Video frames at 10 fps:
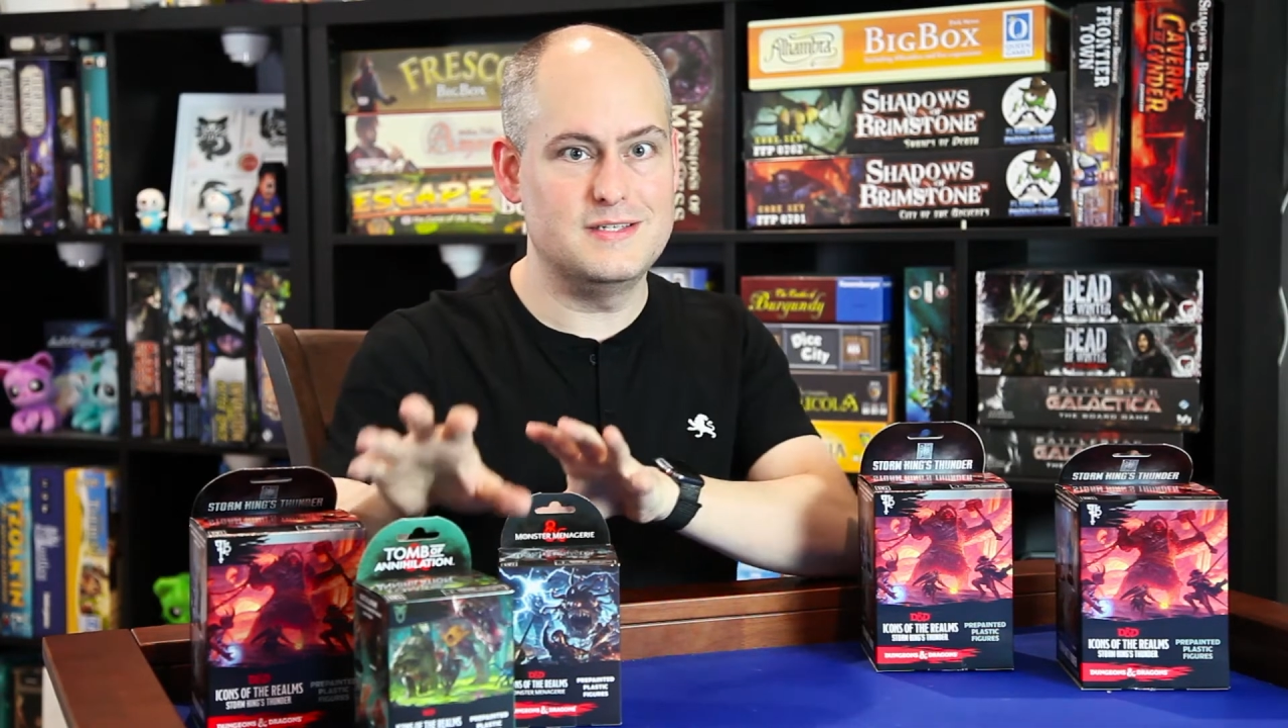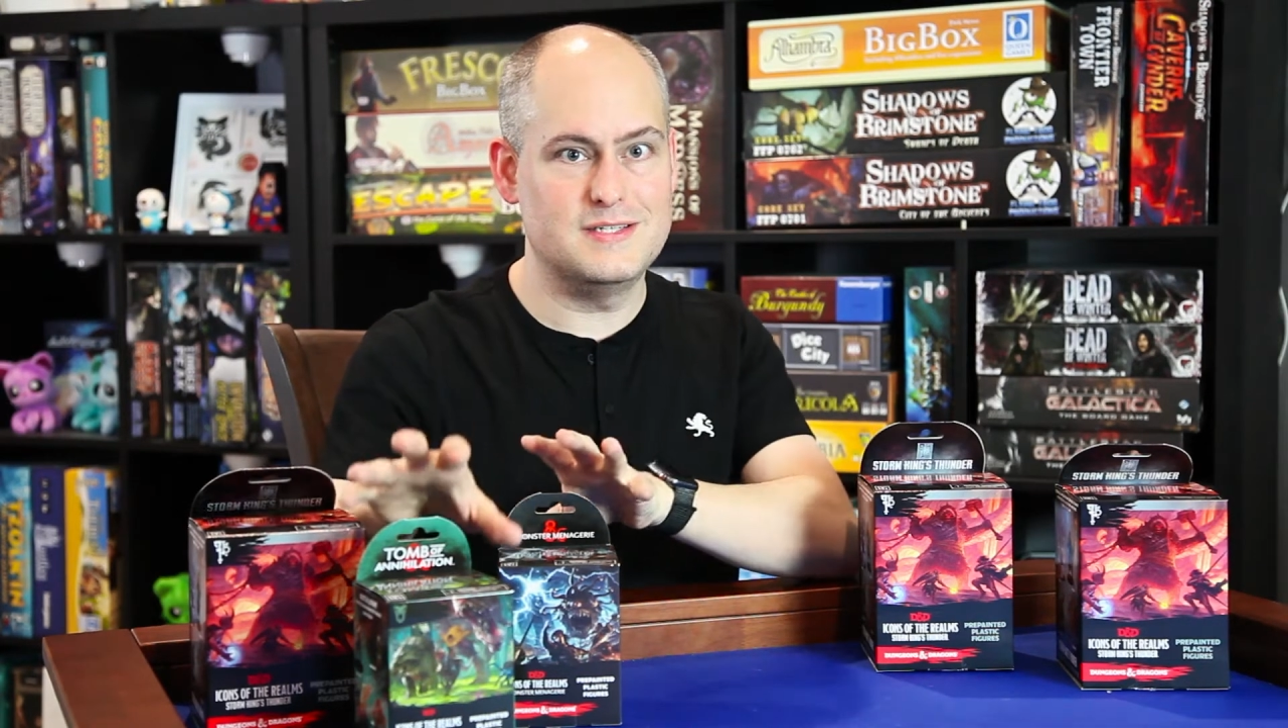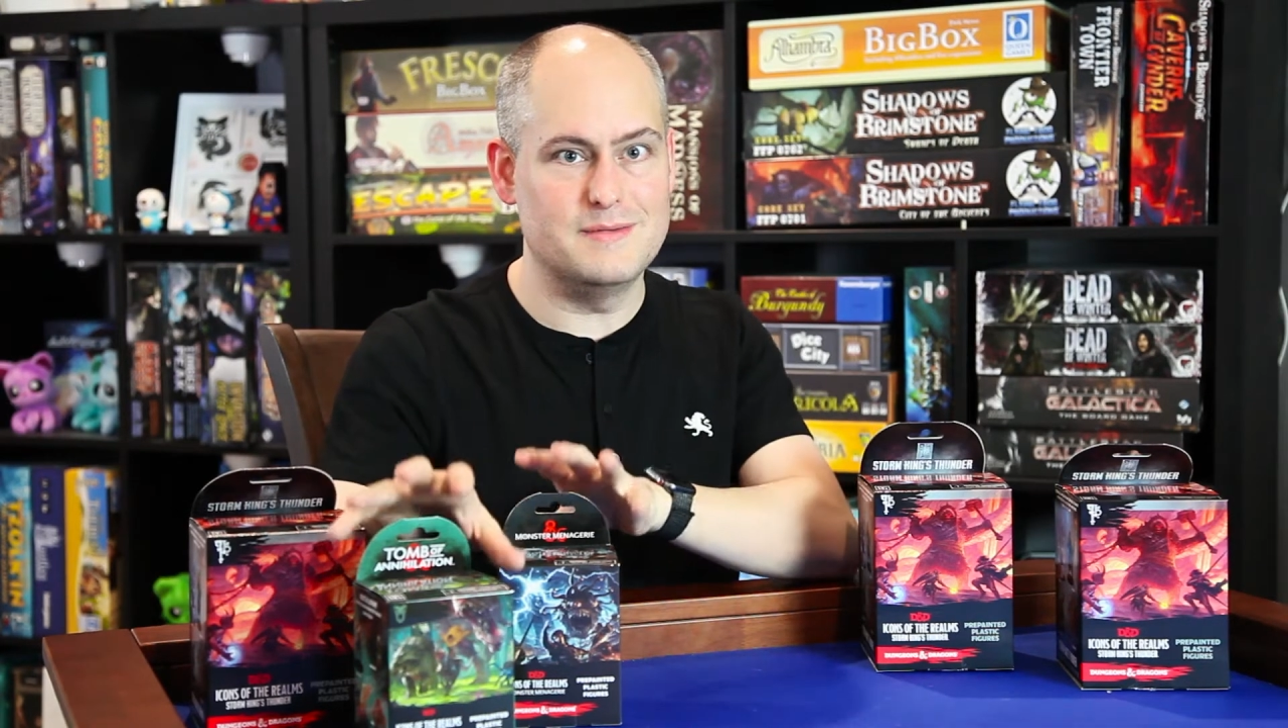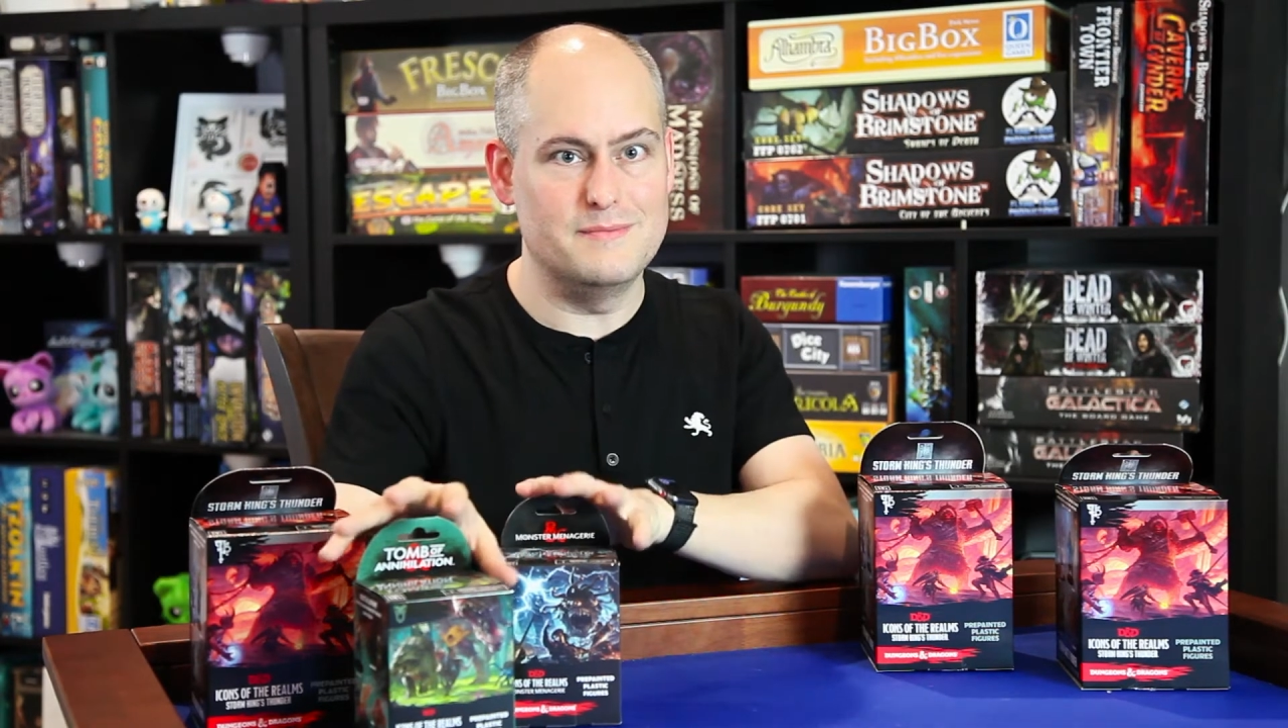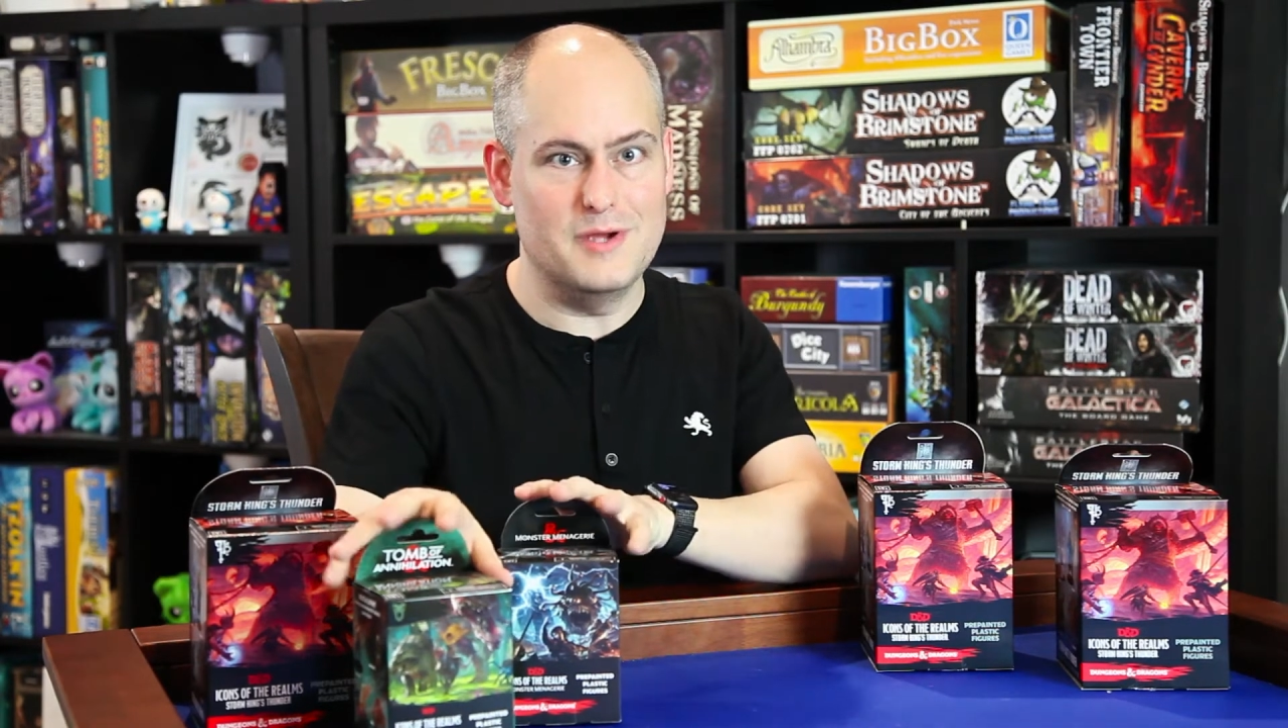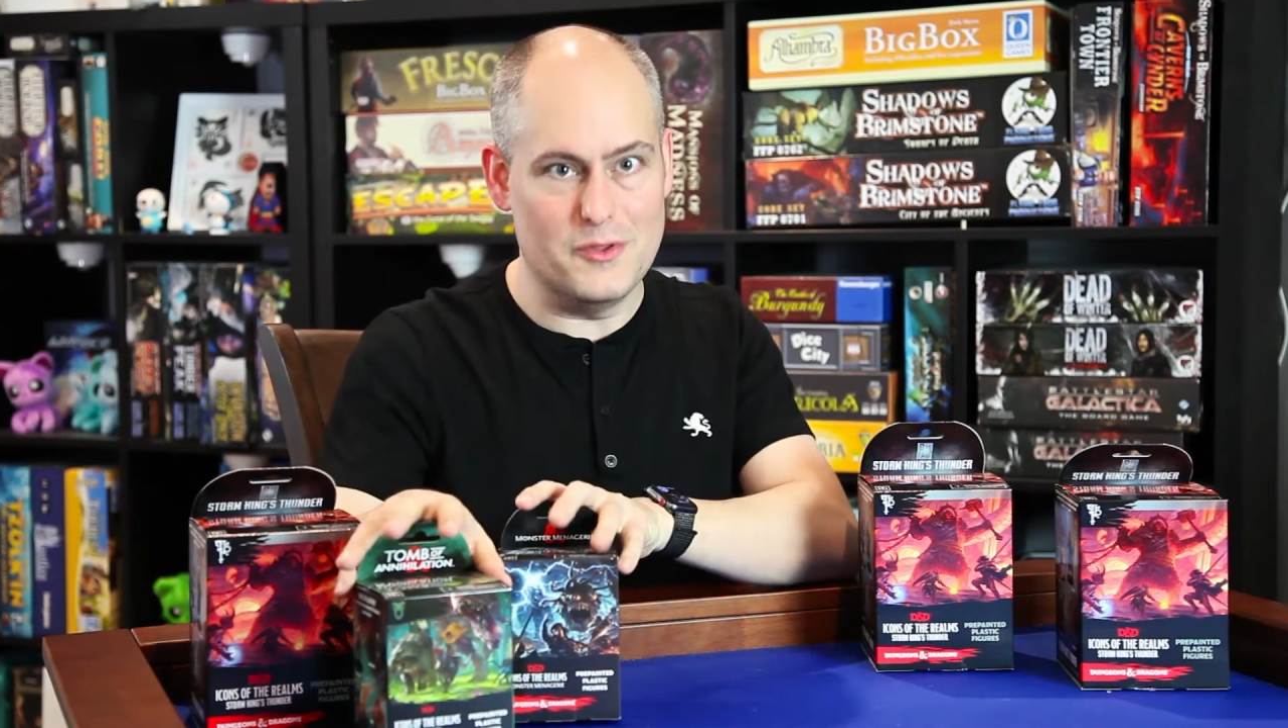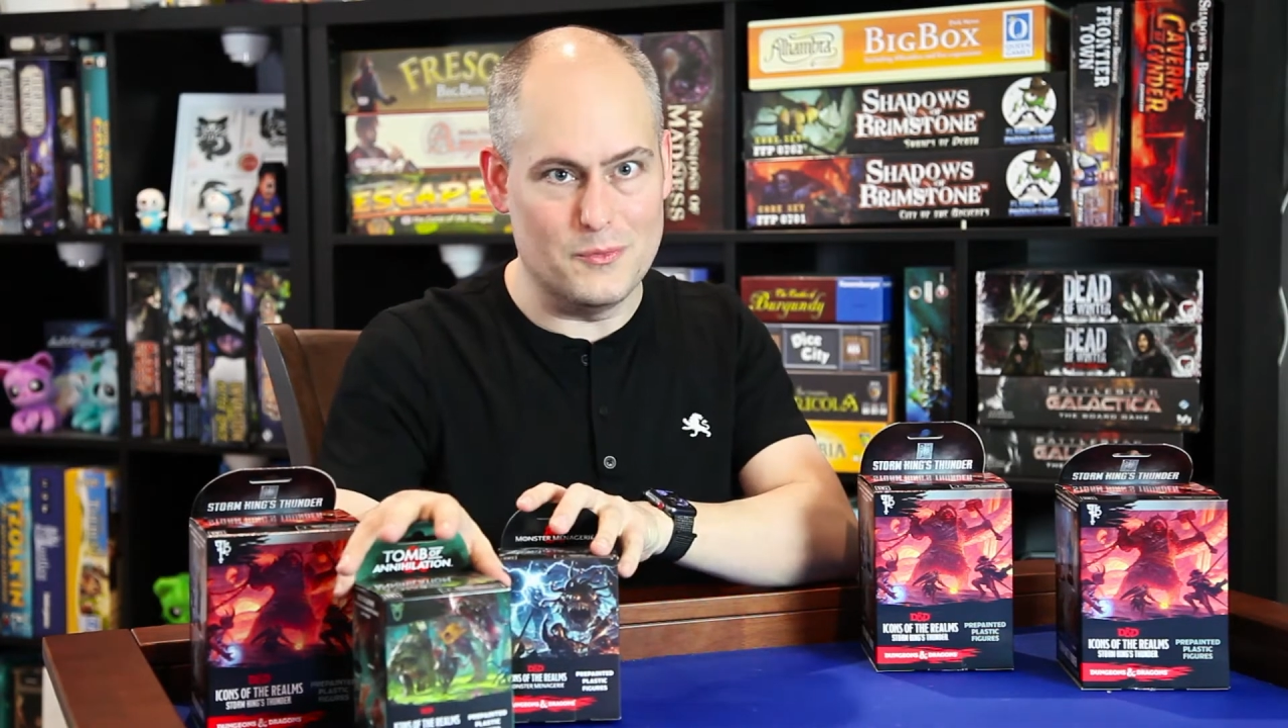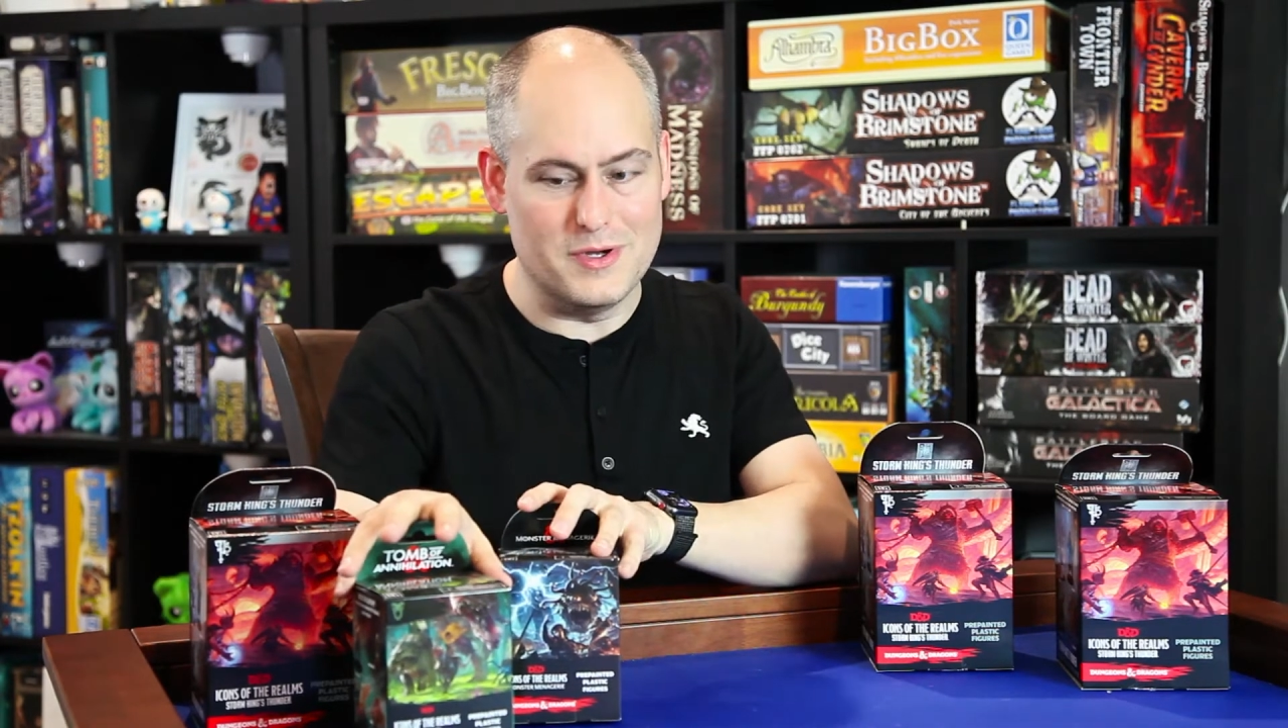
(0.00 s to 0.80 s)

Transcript: some other